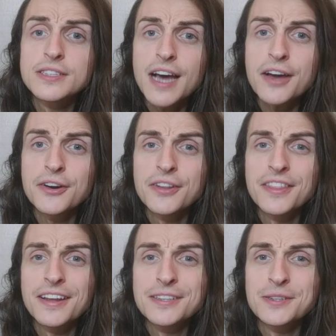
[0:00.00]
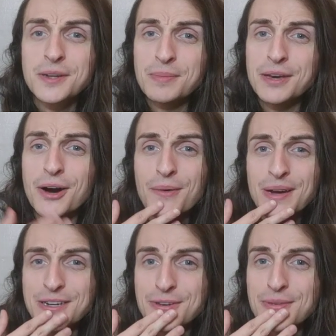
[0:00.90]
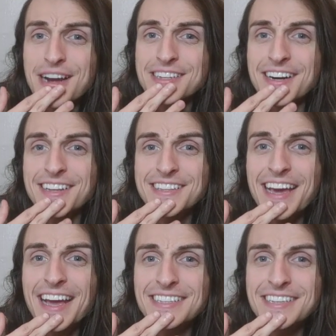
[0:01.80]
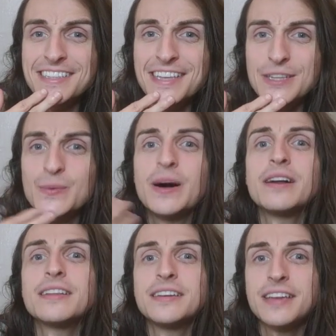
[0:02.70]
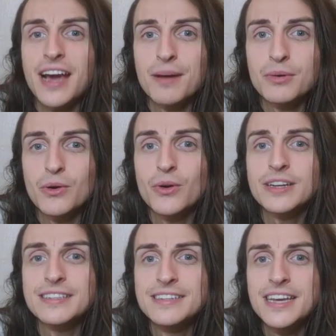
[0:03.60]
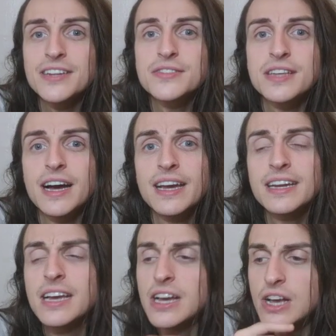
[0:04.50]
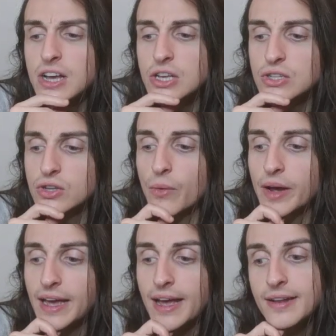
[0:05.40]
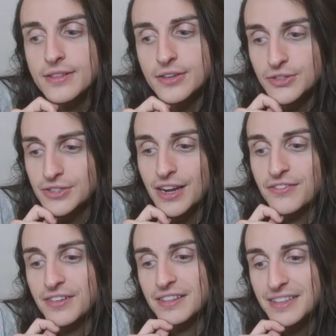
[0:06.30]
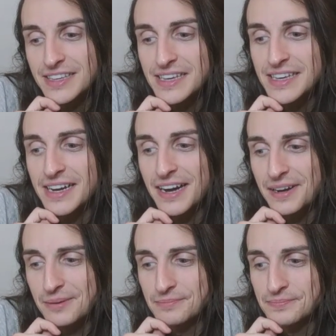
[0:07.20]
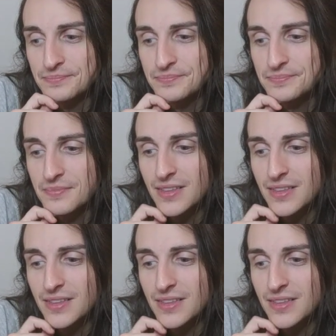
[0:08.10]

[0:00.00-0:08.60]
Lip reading: Saturn that is going to be going direct on the 18th as well in Capricorn, its native sign. So again, there's definitely some